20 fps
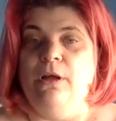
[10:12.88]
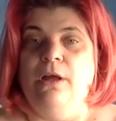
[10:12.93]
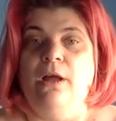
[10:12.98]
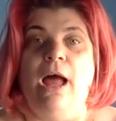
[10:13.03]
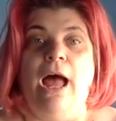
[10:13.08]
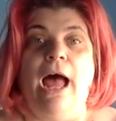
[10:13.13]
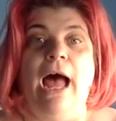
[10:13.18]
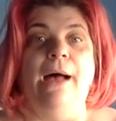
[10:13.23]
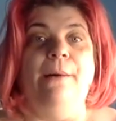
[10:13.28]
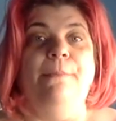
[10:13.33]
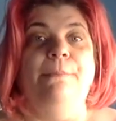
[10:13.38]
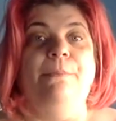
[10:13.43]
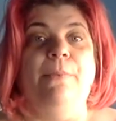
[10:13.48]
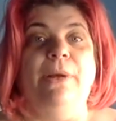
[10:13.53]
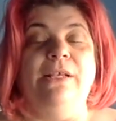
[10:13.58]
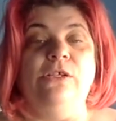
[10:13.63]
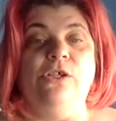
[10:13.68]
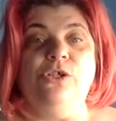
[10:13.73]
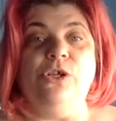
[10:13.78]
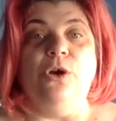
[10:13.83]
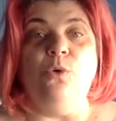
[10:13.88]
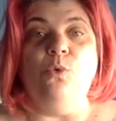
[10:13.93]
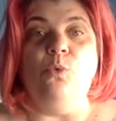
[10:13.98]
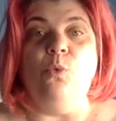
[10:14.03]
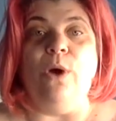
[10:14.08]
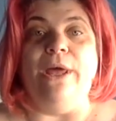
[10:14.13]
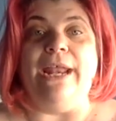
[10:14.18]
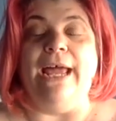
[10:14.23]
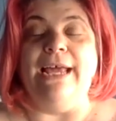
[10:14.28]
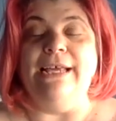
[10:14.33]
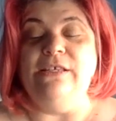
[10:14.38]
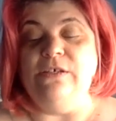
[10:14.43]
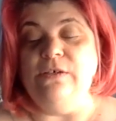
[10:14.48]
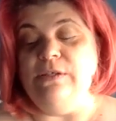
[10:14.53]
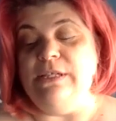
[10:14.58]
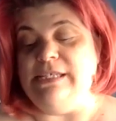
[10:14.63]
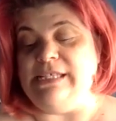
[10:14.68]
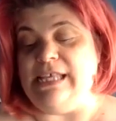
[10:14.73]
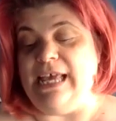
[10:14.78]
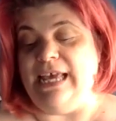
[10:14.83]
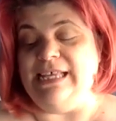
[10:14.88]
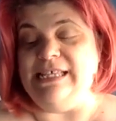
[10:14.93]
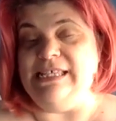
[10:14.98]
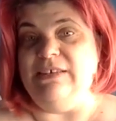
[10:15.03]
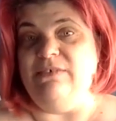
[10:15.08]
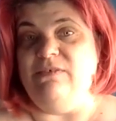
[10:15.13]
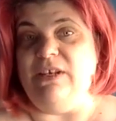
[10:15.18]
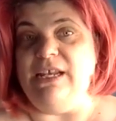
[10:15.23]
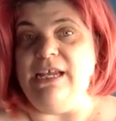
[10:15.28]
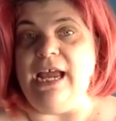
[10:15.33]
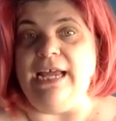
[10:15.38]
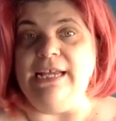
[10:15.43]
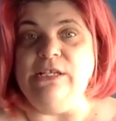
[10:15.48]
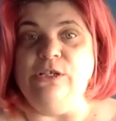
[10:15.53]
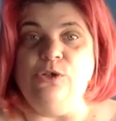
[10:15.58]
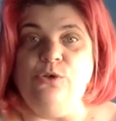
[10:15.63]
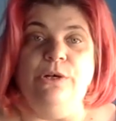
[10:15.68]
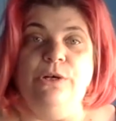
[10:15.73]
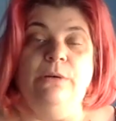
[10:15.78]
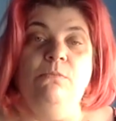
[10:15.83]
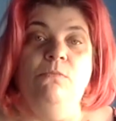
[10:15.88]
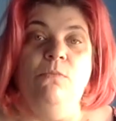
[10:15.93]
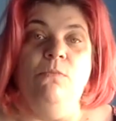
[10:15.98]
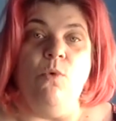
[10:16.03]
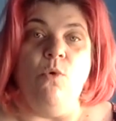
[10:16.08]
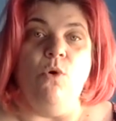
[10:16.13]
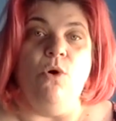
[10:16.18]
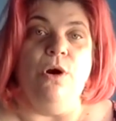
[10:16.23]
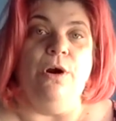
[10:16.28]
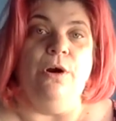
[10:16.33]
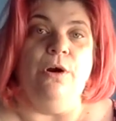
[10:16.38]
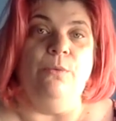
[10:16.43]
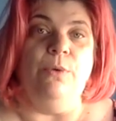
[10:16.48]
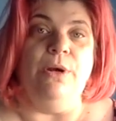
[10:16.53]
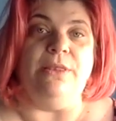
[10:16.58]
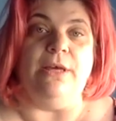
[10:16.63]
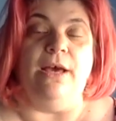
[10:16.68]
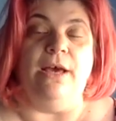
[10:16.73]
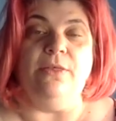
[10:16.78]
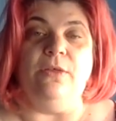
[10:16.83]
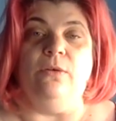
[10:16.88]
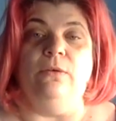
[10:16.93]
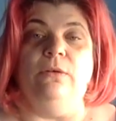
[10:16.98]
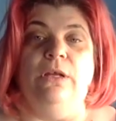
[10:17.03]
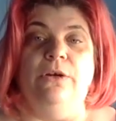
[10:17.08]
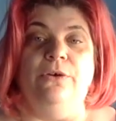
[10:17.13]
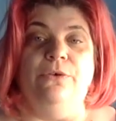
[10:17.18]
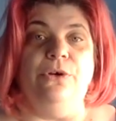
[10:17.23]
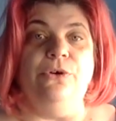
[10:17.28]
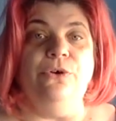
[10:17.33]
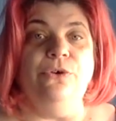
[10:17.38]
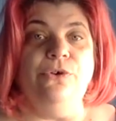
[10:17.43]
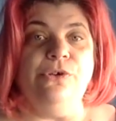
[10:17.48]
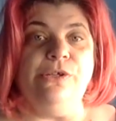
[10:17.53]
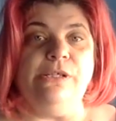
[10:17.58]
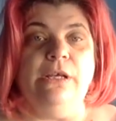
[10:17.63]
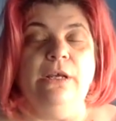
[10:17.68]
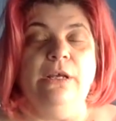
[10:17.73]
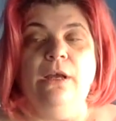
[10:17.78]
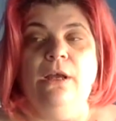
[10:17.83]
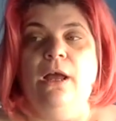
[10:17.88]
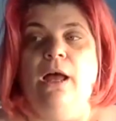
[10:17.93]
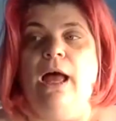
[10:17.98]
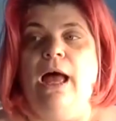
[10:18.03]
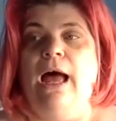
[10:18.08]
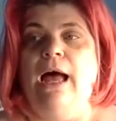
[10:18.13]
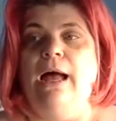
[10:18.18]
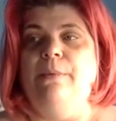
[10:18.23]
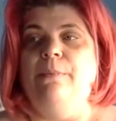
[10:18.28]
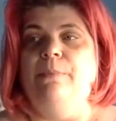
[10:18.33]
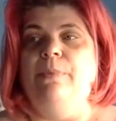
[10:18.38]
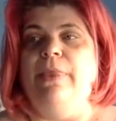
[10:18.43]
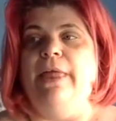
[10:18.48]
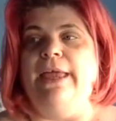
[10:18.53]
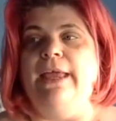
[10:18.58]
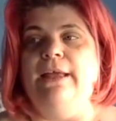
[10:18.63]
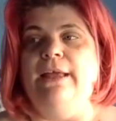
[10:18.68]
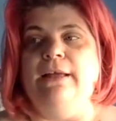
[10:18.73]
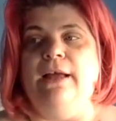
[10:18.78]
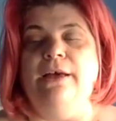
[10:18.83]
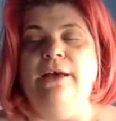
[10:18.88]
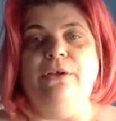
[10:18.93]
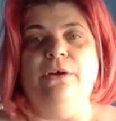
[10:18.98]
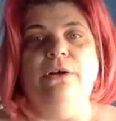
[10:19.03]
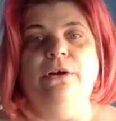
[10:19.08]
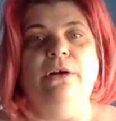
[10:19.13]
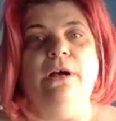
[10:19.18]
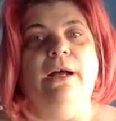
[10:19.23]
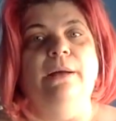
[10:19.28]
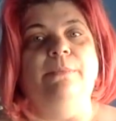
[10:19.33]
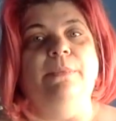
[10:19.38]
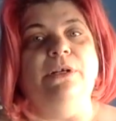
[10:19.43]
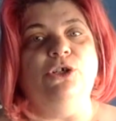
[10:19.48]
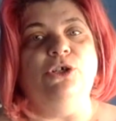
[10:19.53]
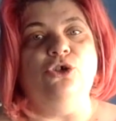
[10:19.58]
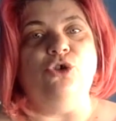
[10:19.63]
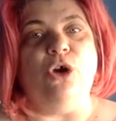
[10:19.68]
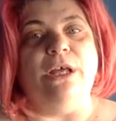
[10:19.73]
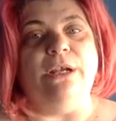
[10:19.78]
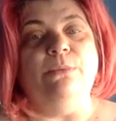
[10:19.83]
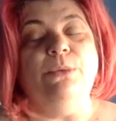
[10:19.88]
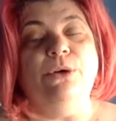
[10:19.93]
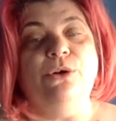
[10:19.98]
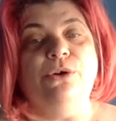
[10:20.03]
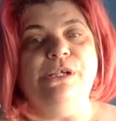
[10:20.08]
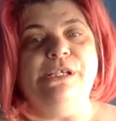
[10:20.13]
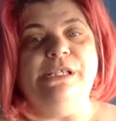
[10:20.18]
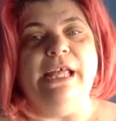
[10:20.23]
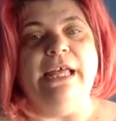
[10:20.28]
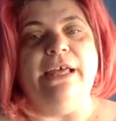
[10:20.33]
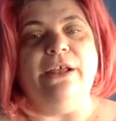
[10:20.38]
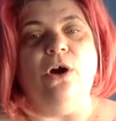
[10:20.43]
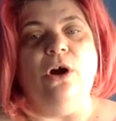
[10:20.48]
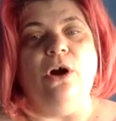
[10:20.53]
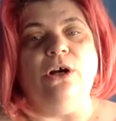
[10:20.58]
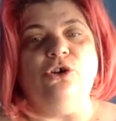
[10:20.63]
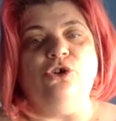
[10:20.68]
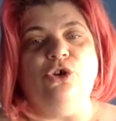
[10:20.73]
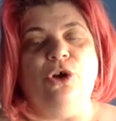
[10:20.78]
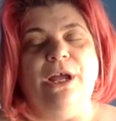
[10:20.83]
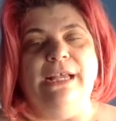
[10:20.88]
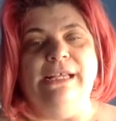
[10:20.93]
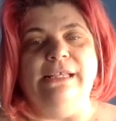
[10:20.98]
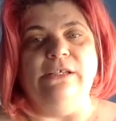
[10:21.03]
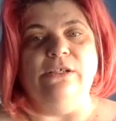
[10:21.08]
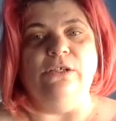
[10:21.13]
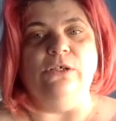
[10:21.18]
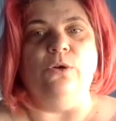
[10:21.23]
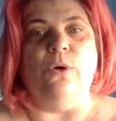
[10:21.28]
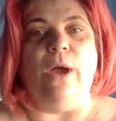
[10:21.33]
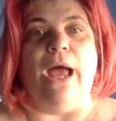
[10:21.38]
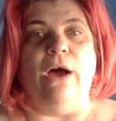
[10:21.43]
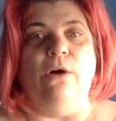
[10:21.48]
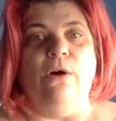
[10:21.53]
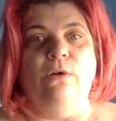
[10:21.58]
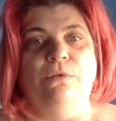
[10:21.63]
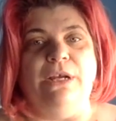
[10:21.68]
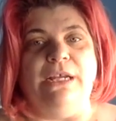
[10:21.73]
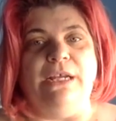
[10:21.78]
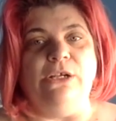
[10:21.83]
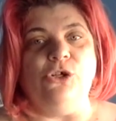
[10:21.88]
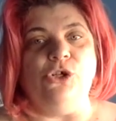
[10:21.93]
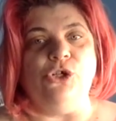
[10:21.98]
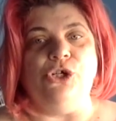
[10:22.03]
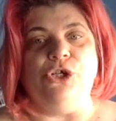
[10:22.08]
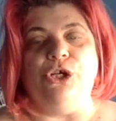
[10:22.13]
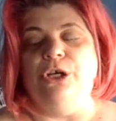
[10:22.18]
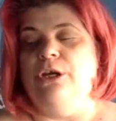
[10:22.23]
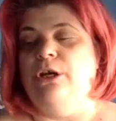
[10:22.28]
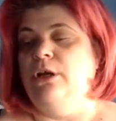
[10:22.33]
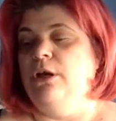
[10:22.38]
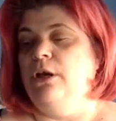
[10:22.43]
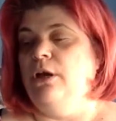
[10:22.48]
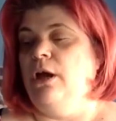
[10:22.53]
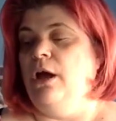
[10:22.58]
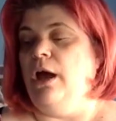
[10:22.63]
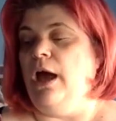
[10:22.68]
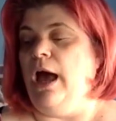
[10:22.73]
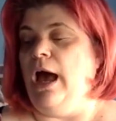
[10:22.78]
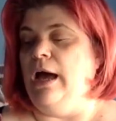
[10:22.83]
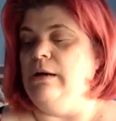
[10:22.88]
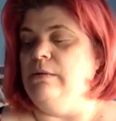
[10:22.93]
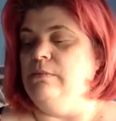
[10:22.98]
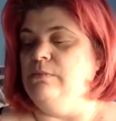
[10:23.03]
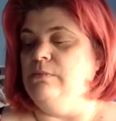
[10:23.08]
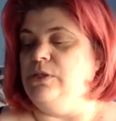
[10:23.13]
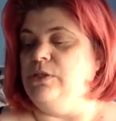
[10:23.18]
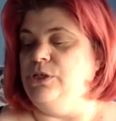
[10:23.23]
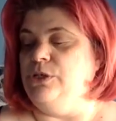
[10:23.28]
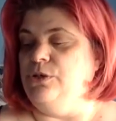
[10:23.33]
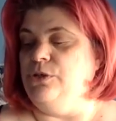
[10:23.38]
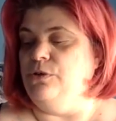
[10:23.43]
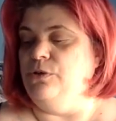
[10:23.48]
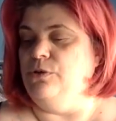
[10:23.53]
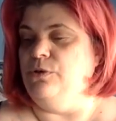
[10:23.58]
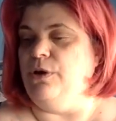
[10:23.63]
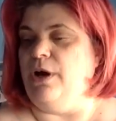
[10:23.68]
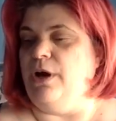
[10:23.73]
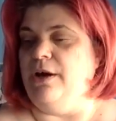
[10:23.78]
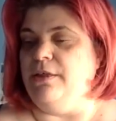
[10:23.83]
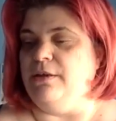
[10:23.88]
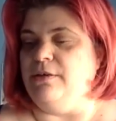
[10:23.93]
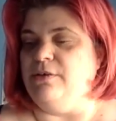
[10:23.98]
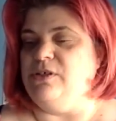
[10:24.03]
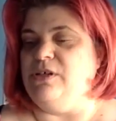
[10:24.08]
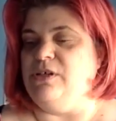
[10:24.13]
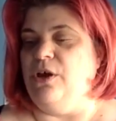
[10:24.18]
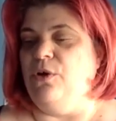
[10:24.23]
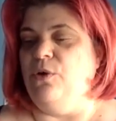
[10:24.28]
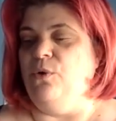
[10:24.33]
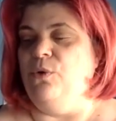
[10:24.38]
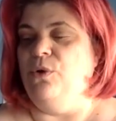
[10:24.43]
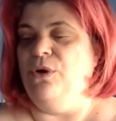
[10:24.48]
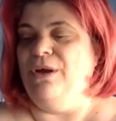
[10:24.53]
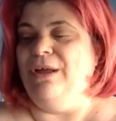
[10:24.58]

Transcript: Um, and so when I do this activity, I do it more with other learners, um, like other um, astronomers that are trying to do outreach um, to uh, so